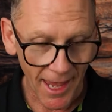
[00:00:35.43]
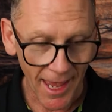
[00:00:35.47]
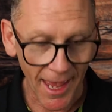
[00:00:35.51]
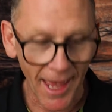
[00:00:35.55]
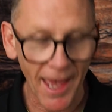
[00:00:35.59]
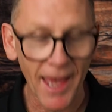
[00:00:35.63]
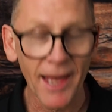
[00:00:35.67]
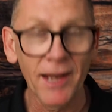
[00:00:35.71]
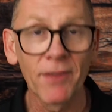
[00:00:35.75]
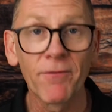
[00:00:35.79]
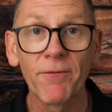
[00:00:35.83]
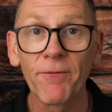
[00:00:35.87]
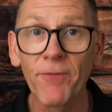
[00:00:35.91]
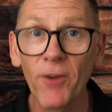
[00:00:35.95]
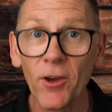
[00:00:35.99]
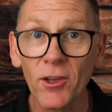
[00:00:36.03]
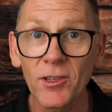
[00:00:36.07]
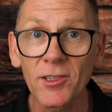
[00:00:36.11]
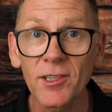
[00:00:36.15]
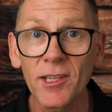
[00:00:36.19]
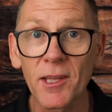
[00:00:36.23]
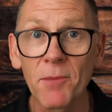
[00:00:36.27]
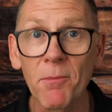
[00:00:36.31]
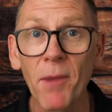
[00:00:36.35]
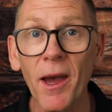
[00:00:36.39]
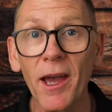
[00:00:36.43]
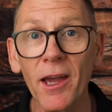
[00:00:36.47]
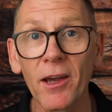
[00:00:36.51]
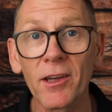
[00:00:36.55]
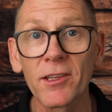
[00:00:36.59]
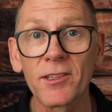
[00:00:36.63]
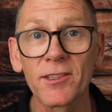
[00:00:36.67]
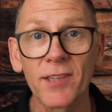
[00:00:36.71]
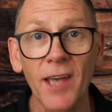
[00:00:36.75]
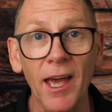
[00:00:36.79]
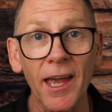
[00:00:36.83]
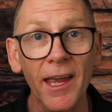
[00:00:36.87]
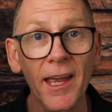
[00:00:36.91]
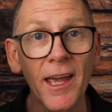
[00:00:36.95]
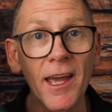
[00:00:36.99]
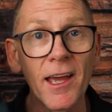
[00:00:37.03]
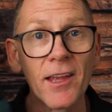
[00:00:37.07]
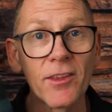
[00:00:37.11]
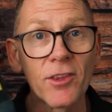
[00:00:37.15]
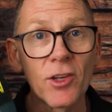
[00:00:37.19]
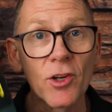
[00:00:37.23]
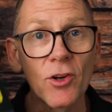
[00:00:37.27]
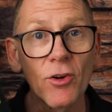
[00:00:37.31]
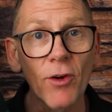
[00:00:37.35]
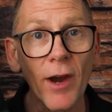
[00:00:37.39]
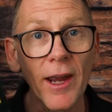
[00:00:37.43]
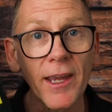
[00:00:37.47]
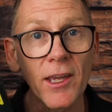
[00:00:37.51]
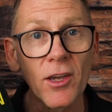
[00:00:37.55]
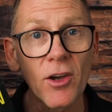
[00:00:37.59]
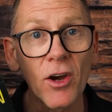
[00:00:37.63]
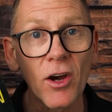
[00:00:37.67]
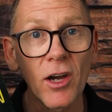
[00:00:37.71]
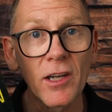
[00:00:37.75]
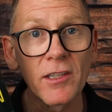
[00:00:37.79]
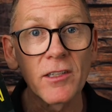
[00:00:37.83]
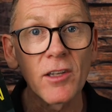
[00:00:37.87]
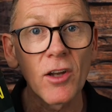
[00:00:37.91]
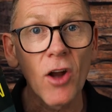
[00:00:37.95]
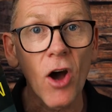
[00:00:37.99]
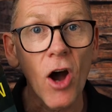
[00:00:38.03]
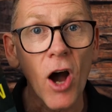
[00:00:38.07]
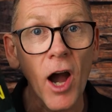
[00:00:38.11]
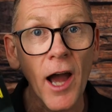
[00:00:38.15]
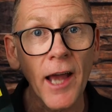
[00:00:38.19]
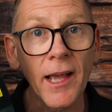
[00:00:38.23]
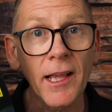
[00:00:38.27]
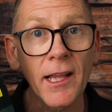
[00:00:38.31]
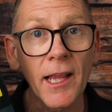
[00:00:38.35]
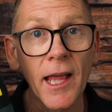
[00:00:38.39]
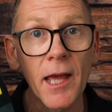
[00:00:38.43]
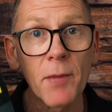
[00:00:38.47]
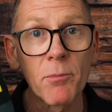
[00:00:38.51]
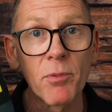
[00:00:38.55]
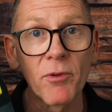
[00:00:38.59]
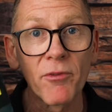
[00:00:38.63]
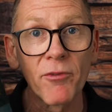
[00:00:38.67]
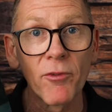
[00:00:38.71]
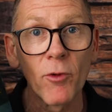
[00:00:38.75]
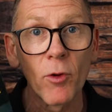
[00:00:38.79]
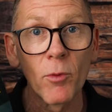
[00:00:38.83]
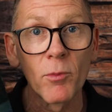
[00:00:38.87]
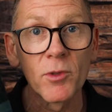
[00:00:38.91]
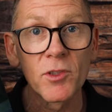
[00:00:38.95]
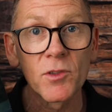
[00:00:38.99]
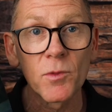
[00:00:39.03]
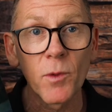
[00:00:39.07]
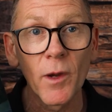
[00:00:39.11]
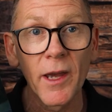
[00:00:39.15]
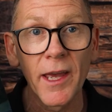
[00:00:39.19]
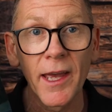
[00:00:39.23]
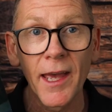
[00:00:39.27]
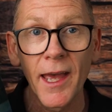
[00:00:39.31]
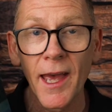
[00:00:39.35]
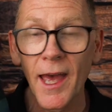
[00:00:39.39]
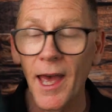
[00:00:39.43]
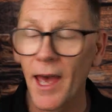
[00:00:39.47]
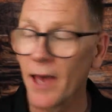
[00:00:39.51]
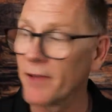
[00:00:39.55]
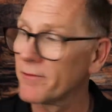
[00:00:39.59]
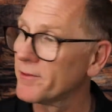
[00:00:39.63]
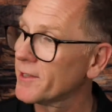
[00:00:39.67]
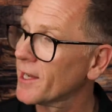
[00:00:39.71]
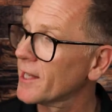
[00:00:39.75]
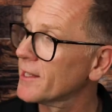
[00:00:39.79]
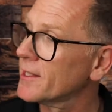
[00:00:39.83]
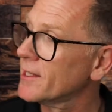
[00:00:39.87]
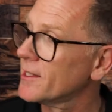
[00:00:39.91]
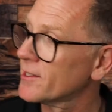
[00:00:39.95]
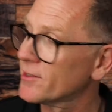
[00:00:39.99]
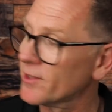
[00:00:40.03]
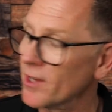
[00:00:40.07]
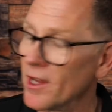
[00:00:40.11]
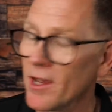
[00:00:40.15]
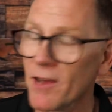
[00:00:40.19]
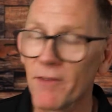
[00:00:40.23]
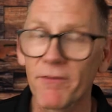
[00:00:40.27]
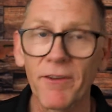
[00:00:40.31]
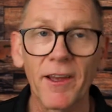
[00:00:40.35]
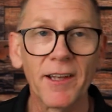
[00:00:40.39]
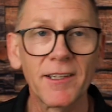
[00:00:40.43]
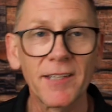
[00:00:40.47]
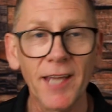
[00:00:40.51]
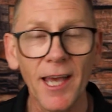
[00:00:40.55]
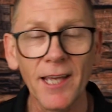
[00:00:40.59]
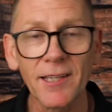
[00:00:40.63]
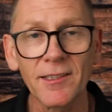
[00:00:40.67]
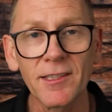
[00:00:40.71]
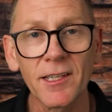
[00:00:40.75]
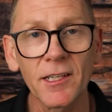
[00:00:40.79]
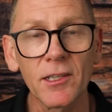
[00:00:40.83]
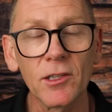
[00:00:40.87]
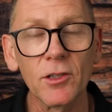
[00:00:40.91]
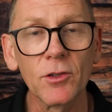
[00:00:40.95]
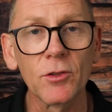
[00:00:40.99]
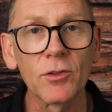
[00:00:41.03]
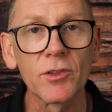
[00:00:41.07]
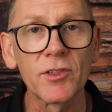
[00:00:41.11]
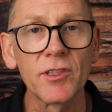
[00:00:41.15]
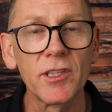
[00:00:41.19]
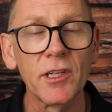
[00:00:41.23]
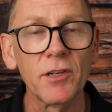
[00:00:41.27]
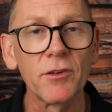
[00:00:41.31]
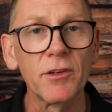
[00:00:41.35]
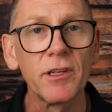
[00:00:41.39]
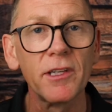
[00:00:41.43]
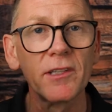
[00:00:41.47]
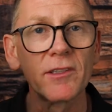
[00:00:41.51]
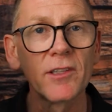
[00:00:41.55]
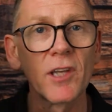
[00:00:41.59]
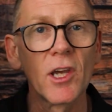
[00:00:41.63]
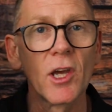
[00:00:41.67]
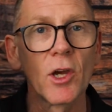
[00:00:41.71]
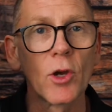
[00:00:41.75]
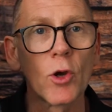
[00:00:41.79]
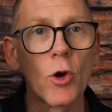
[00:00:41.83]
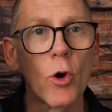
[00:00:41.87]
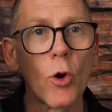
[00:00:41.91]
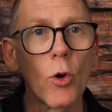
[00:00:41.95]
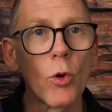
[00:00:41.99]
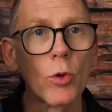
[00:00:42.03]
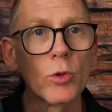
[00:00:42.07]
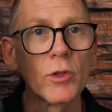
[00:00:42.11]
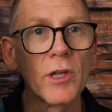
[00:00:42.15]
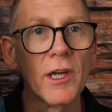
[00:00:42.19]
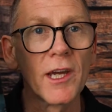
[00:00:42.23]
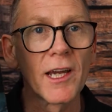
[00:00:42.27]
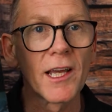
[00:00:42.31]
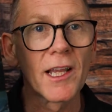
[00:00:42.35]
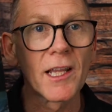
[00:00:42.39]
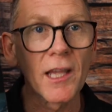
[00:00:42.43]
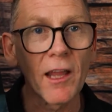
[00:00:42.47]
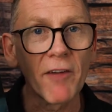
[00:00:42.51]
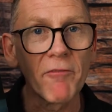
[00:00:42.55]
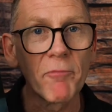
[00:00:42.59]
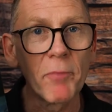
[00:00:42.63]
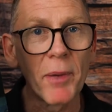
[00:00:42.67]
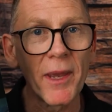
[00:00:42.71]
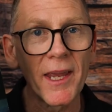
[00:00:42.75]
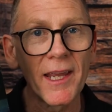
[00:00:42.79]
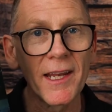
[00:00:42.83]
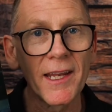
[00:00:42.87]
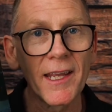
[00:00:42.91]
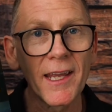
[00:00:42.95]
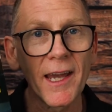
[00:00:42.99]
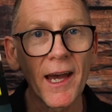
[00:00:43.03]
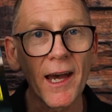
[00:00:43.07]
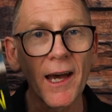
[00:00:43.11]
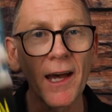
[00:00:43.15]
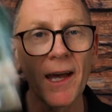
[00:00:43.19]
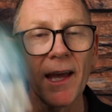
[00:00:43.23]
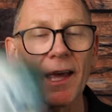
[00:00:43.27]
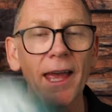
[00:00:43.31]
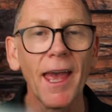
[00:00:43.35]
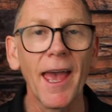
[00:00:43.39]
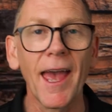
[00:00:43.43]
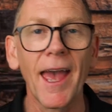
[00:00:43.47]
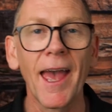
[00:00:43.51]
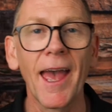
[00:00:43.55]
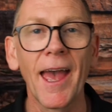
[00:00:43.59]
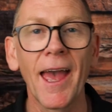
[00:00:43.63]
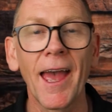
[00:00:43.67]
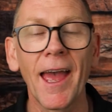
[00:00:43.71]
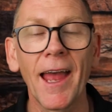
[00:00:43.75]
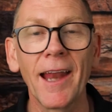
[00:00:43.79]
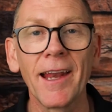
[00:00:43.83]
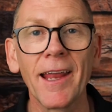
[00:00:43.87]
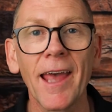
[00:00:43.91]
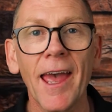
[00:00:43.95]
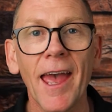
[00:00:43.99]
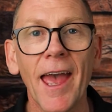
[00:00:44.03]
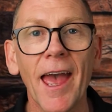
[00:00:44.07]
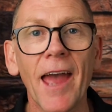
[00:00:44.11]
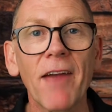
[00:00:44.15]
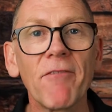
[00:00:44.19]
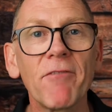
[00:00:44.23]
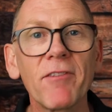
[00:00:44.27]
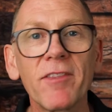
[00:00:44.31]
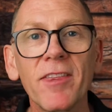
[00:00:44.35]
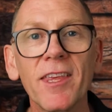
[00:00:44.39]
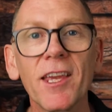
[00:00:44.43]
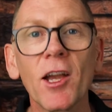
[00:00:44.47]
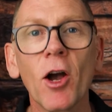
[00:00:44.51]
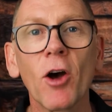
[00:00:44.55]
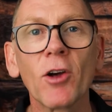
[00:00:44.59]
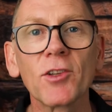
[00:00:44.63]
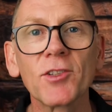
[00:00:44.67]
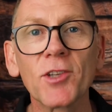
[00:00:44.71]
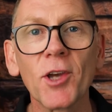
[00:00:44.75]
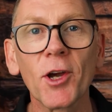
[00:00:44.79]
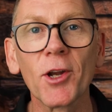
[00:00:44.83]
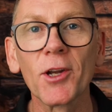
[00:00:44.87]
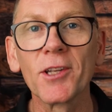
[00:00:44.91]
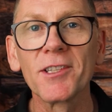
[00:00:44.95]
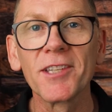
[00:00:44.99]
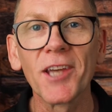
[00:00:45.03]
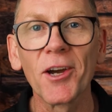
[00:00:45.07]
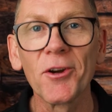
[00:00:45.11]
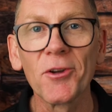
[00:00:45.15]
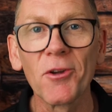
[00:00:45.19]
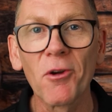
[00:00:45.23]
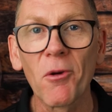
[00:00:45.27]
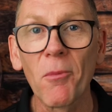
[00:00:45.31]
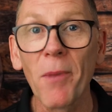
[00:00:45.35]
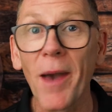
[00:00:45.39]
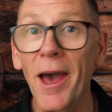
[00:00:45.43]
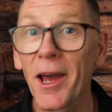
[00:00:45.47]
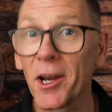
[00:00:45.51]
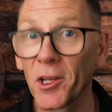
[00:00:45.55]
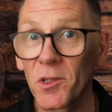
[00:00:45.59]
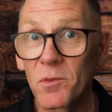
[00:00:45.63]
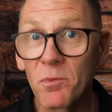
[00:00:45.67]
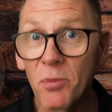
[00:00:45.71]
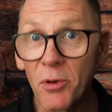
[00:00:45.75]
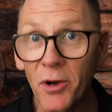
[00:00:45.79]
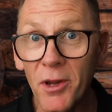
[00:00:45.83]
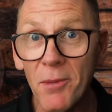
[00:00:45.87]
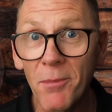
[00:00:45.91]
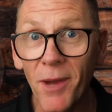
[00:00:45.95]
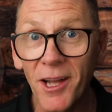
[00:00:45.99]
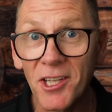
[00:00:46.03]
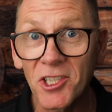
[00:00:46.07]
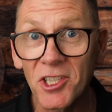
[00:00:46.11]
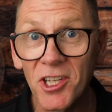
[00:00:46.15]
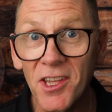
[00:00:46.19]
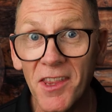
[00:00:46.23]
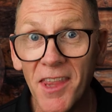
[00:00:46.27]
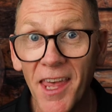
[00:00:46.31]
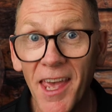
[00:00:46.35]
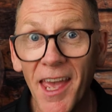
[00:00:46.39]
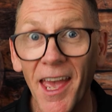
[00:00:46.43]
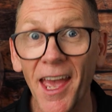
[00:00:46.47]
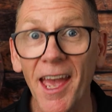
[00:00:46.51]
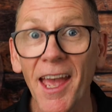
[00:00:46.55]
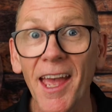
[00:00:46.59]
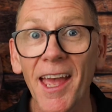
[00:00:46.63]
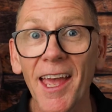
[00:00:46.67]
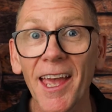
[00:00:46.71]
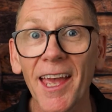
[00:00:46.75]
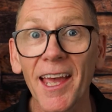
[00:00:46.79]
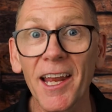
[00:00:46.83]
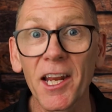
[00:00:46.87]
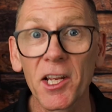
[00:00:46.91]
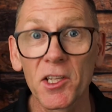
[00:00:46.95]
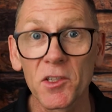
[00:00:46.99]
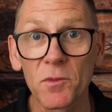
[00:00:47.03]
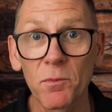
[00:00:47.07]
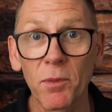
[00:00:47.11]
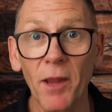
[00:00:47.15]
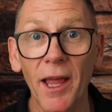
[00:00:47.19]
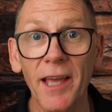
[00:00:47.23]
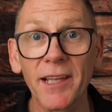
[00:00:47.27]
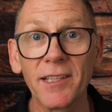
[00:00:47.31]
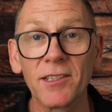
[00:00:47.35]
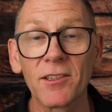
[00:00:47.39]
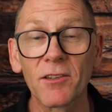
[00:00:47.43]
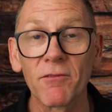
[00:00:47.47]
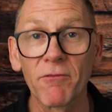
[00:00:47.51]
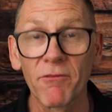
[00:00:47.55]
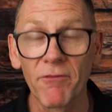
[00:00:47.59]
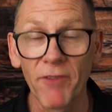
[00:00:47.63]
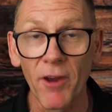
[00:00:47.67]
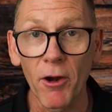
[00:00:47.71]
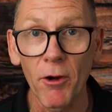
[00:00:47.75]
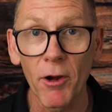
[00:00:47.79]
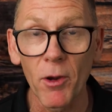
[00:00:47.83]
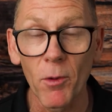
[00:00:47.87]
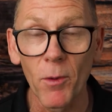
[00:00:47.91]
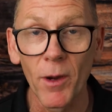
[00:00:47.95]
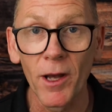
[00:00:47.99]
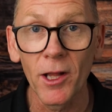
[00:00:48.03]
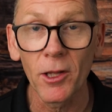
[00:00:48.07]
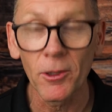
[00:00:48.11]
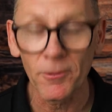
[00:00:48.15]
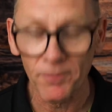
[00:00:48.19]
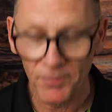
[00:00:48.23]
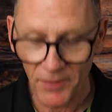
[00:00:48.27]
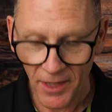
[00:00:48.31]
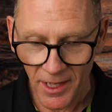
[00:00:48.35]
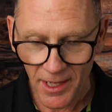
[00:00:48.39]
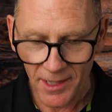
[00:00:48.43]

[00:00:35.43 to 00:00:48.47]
And firstly, may I say, the great guys at Ironclad Performance Wear have done this fantastic little series called Glovepedia, and everything I was going to tell you about is pretty much in there. It explains it very well.